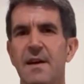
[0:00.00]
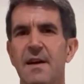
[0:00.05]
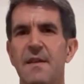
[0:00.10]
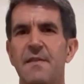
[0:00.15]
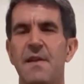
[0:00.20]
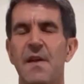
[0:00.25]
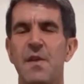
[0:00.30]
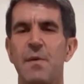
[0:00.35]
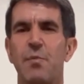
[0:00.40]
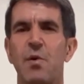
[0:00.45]

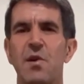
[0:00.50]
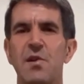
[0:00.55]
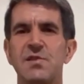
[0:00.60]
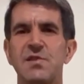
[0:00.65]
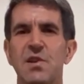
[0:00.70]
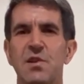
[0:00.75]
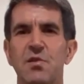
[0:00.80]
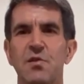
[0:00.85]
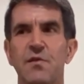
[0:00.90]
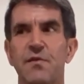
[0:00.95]
than the
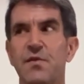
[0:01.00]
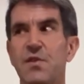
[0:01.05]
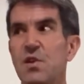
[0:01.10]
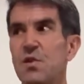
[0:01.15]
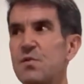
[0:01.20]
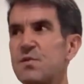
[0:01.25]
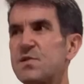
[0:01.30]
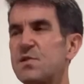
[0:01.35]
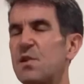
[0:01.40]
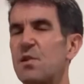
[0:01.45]
person who
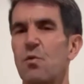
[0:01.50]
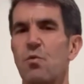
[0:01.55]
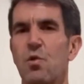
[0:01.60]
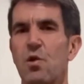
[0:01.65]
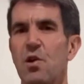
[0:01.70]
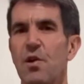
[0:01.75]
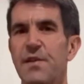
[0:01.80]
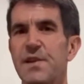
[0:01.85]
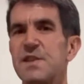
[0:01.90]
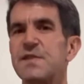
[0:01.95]
views their
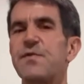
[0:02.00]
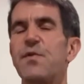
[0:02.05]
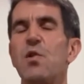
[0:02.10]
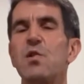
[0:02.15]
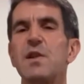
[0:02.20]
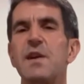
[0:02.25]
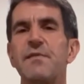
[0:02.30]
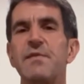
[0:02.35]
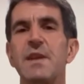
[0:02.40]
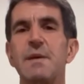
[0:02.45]
world as
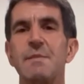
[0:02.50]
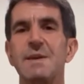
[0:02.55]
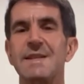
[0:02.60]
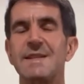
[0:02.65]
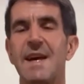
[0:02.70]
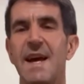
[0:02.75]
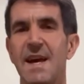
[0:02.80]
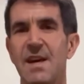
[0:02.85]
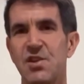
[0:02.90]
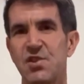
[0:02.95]
full of
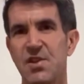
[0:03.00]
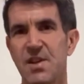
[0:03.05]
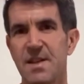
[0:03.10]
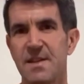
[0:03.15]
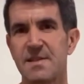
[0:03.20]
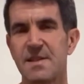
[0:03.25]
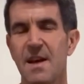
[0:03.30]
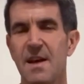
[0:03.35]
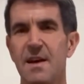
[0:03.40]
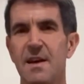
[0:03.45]

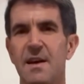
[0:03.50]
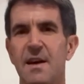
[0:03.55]
limitations